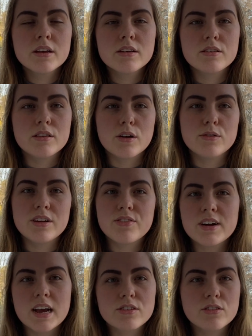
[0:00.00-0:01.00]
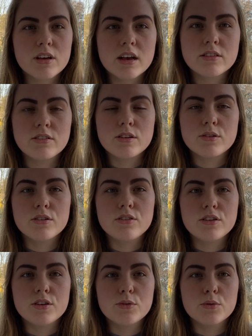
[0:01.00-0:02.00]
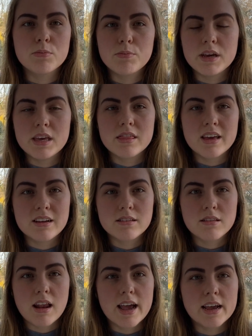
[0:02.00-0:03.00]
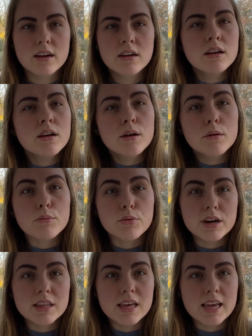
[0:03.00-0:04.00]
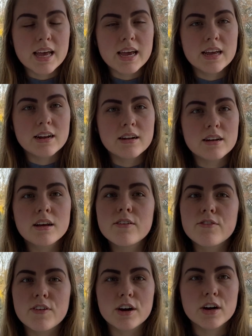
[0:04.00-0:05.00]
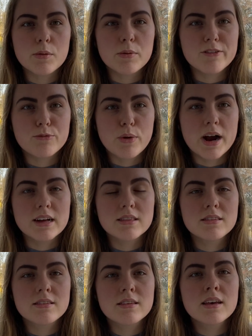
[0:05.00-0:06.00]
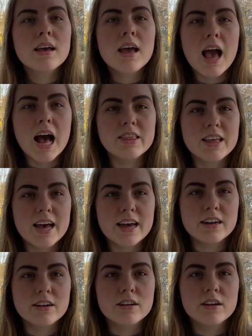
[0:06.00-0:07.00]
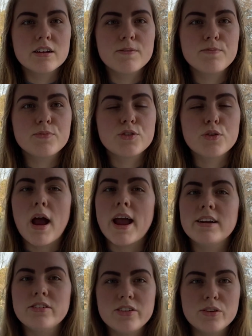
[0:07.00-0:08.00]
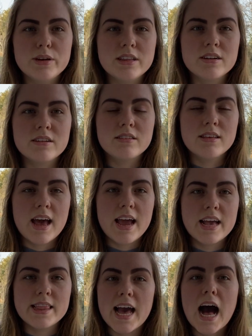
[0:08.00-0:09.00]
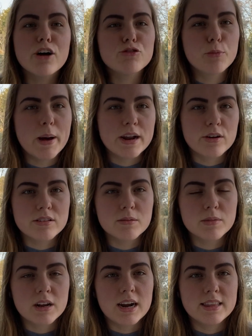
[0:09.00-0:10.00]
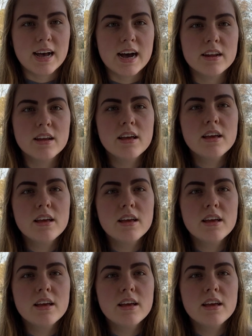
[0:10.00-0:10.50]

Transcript: So different exercises you could do would be things like breathing in for a couple of breaths and then trying to either say the alphabet or something like that